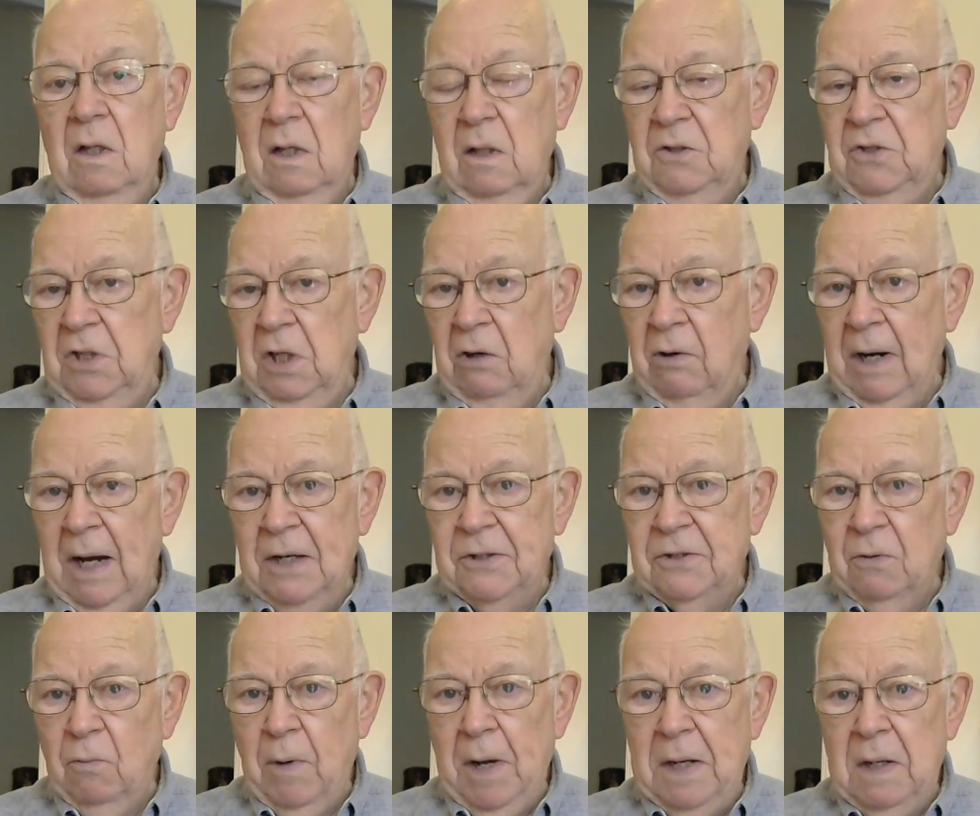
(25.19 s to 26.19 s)
She
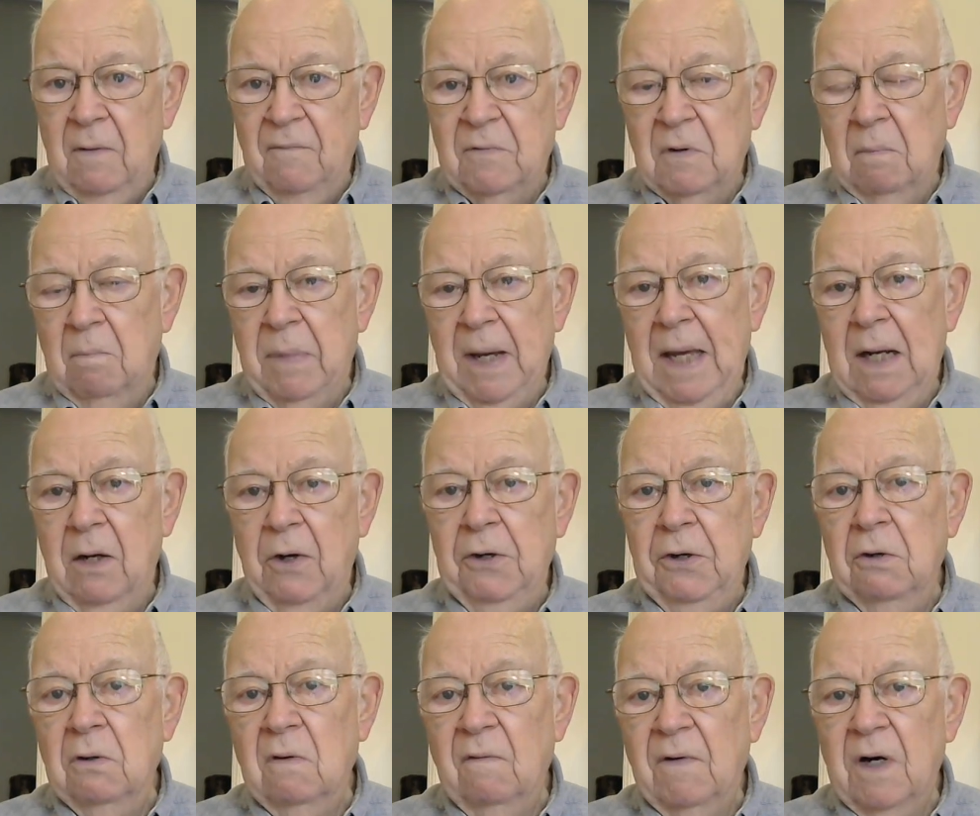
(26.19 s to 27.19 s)
graduated from Baylor
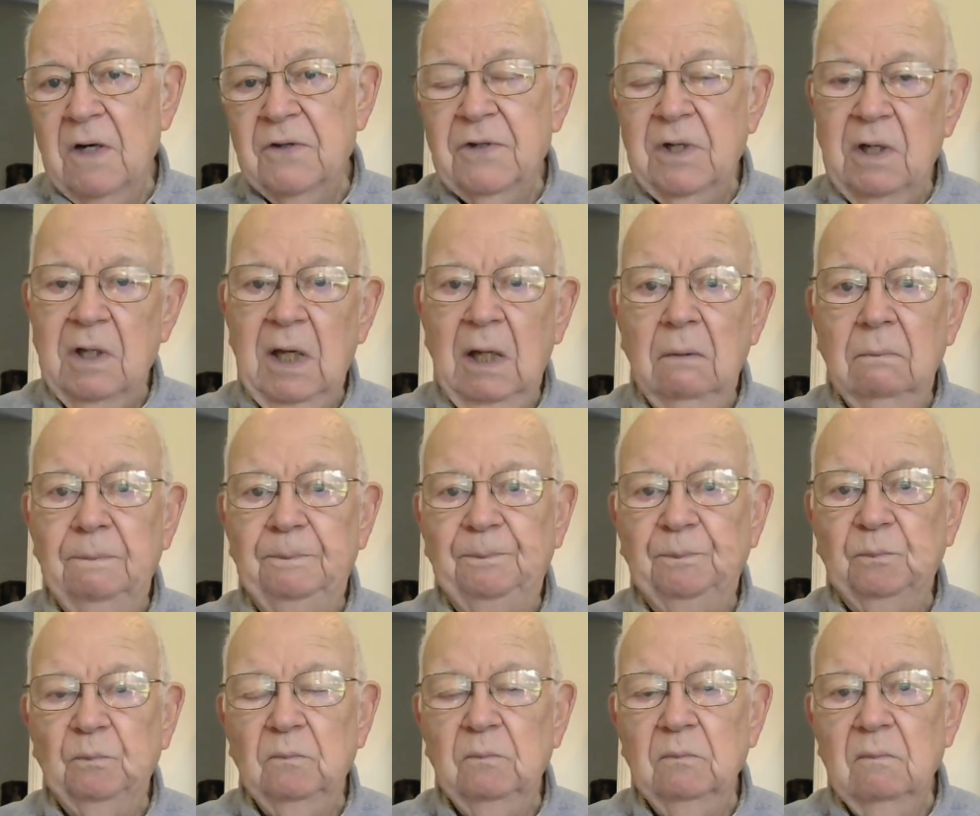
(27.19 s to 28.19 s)
University,
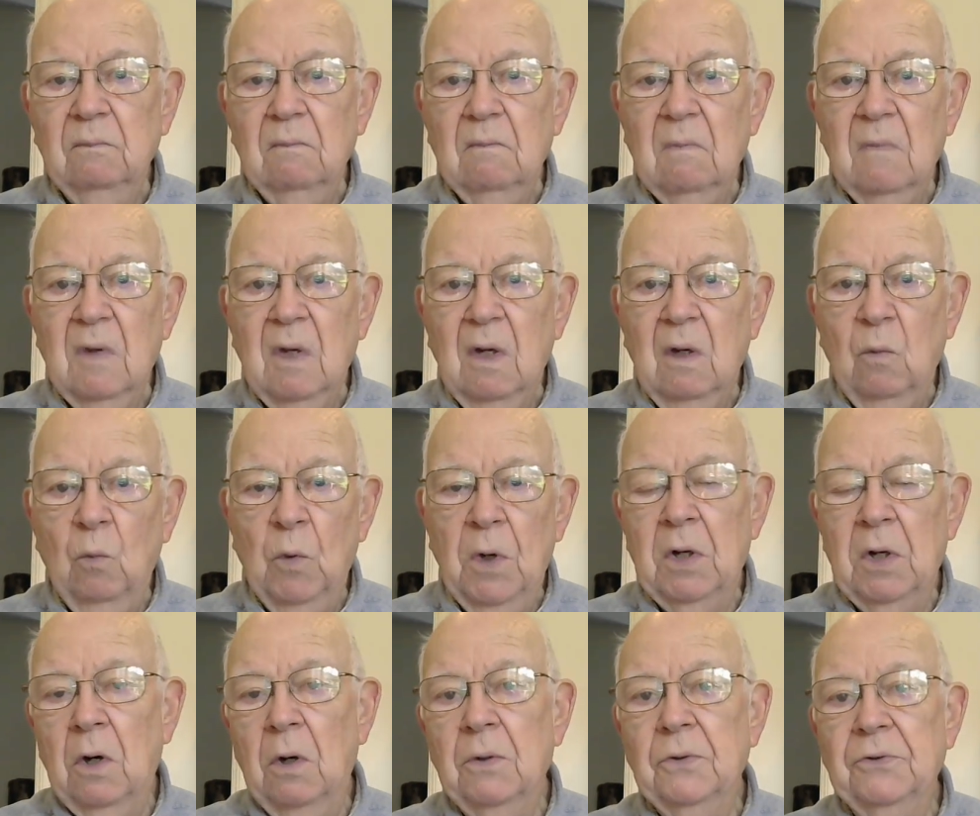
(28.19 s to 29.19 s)

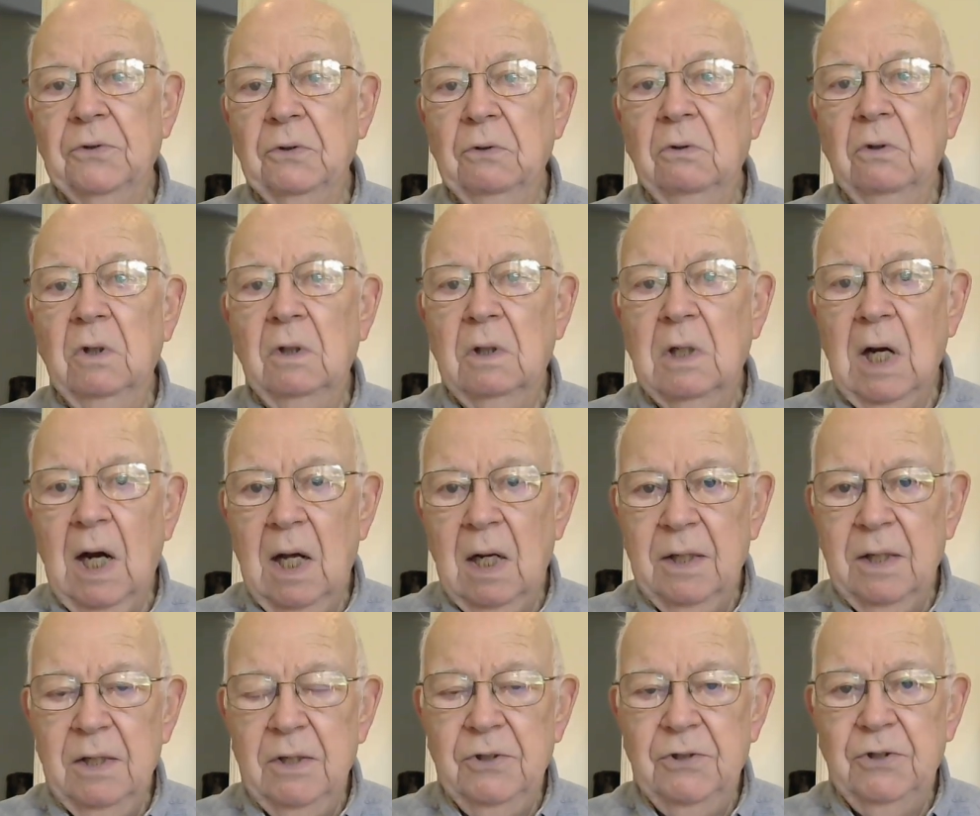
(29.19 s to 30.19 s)
went on to
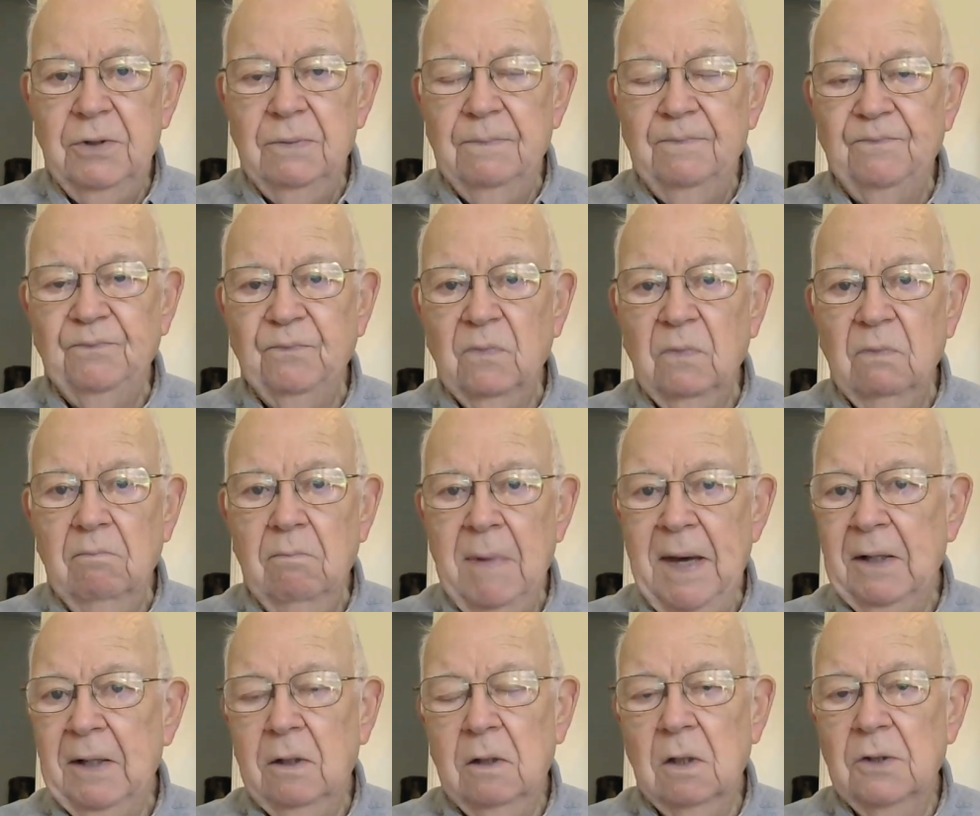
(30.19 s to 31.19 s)
college,
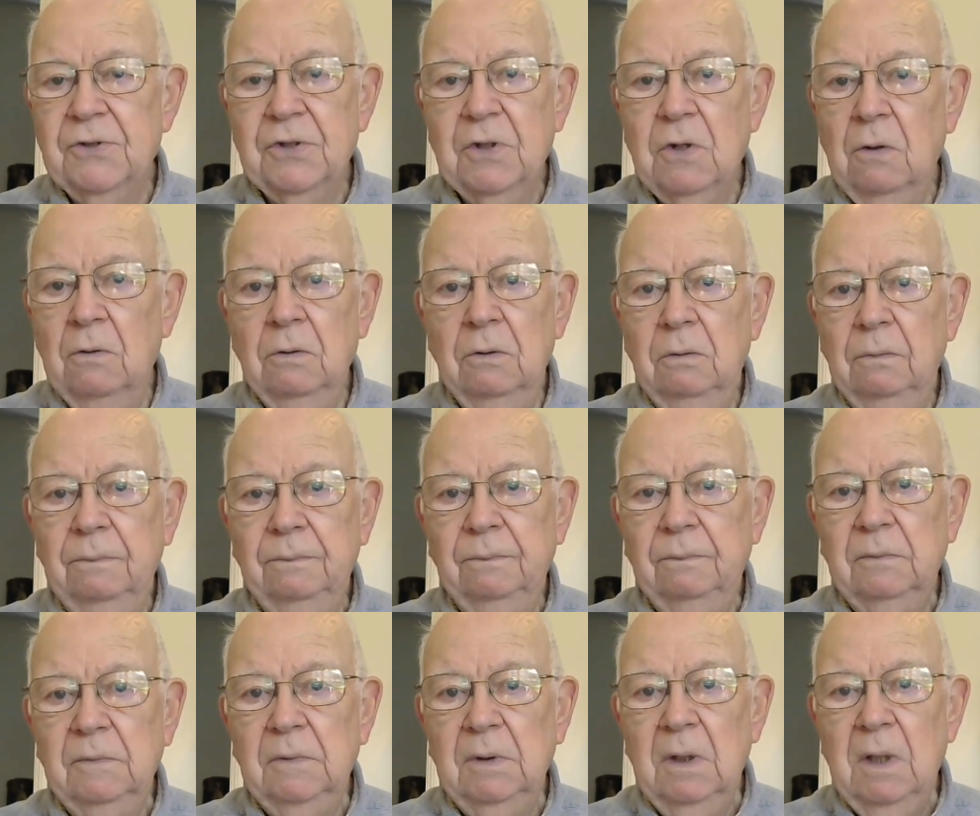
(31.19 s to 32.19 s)
Medical School
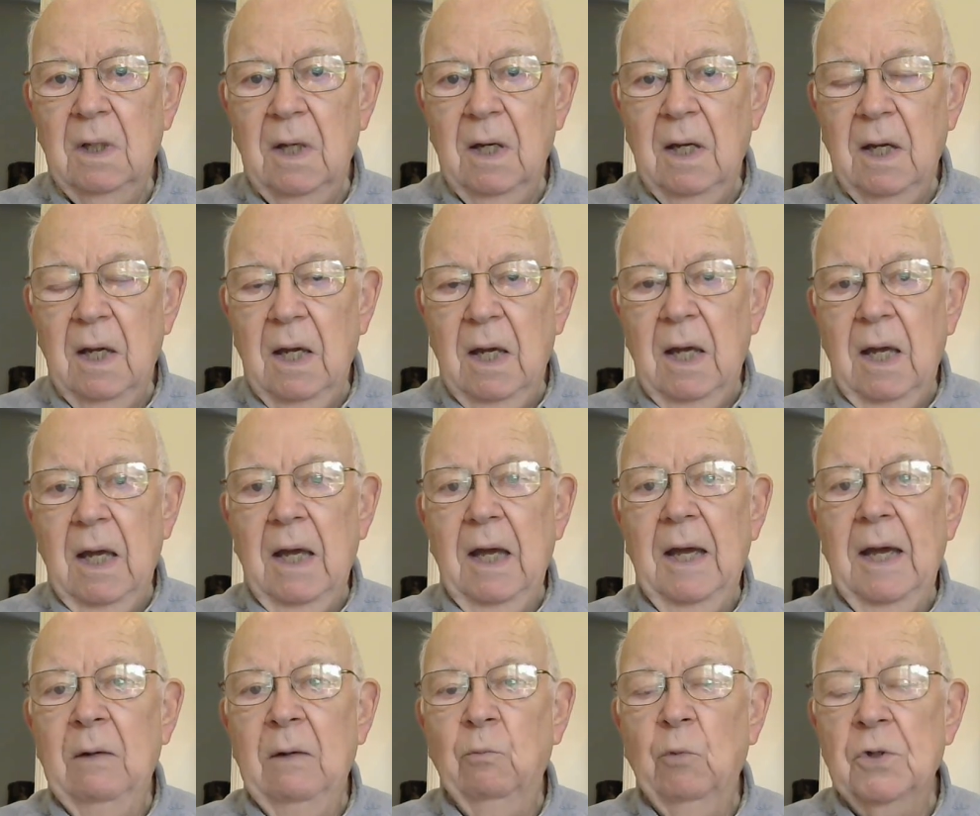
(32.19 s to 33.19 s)

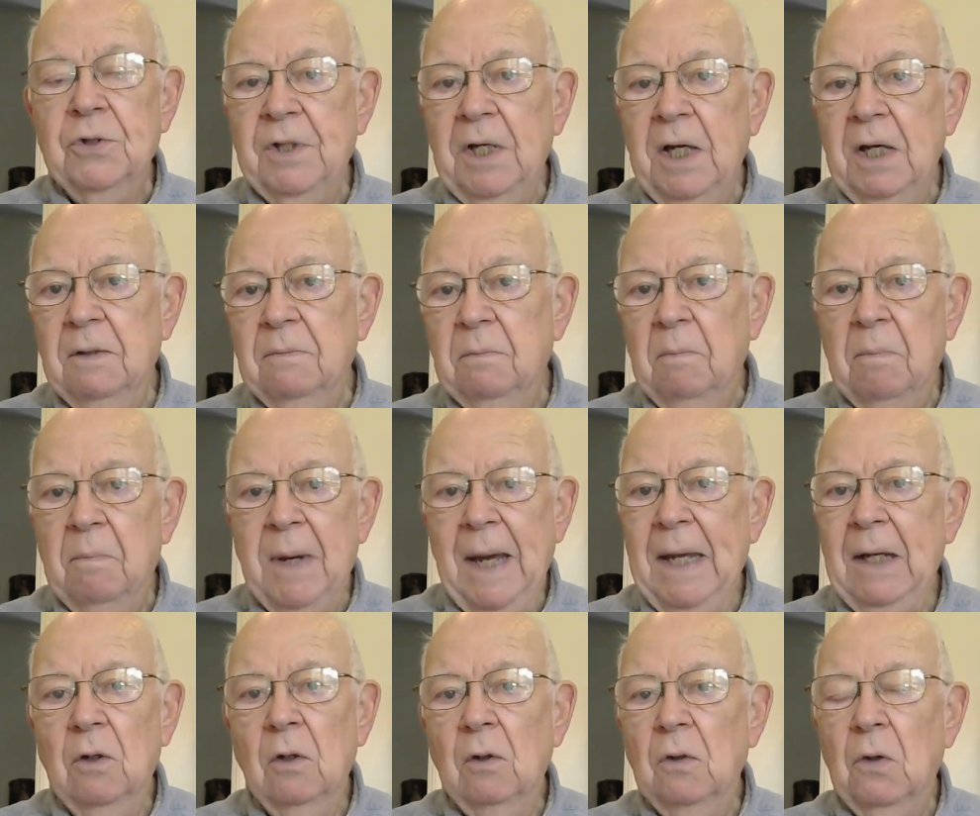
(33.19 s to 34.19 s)
and was in
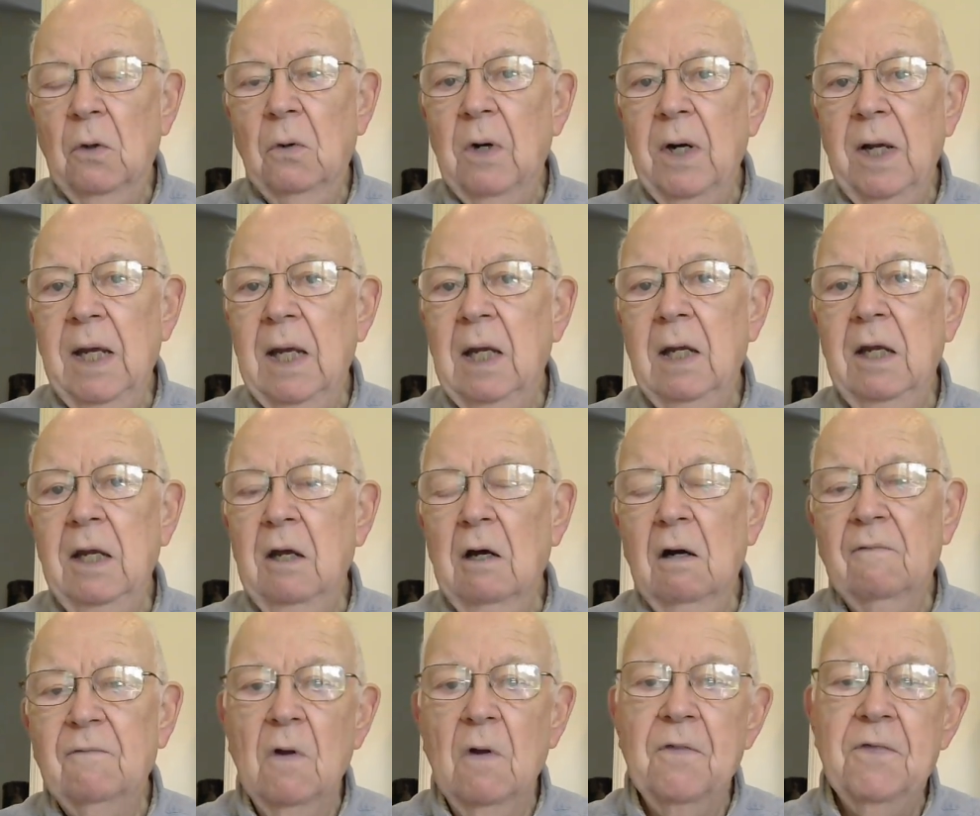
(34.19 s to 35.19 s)
Bangalore,
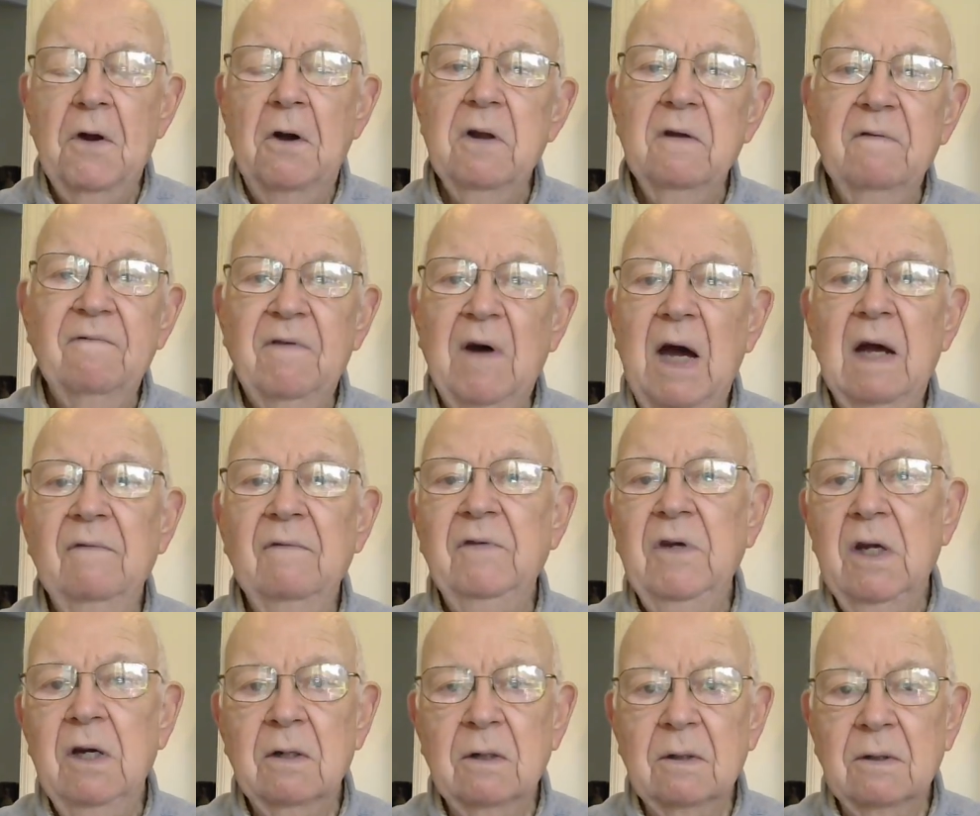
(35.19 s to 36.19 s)
India for 35
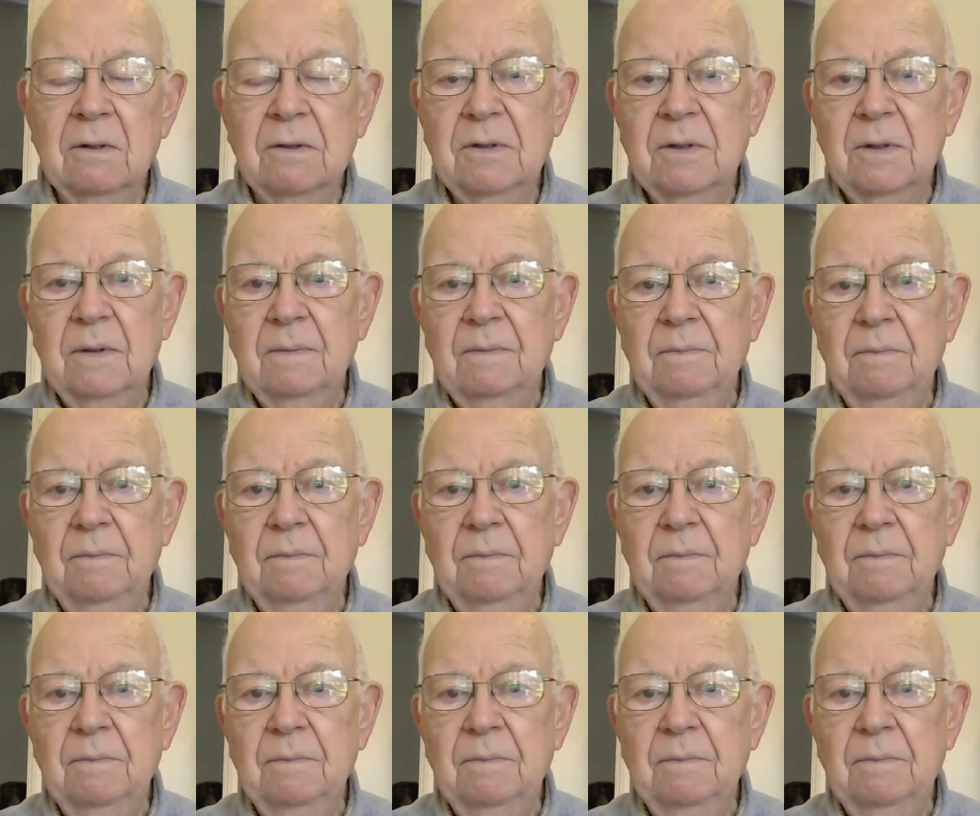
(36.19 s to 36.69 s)
years,